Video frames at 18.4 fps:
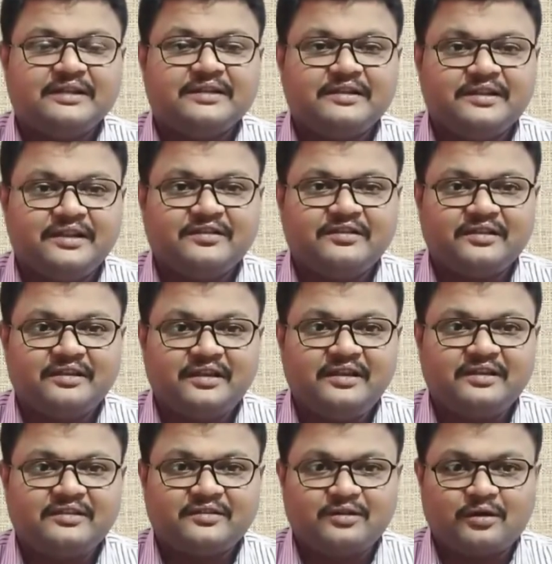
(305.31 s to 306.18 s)
this
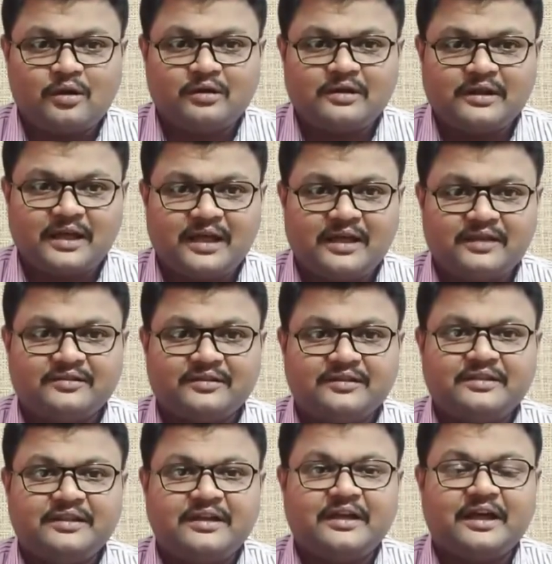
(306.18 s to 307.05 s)
is called as
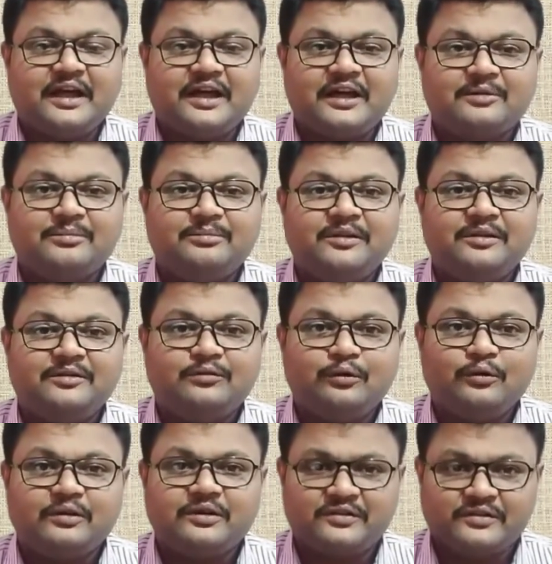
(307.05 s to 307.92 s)
the
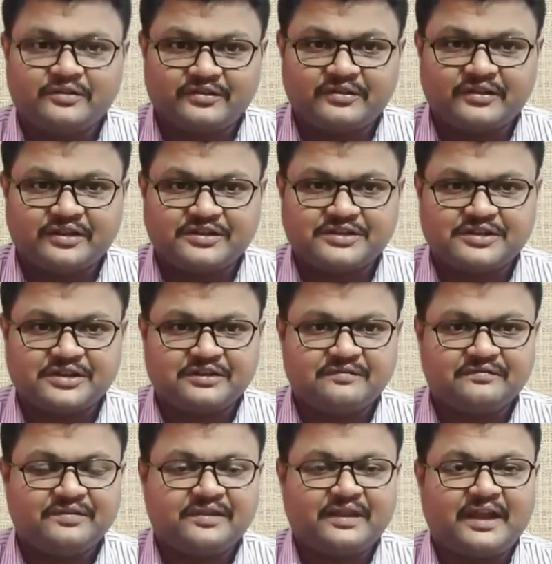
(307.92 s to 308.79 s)
herbivorous section,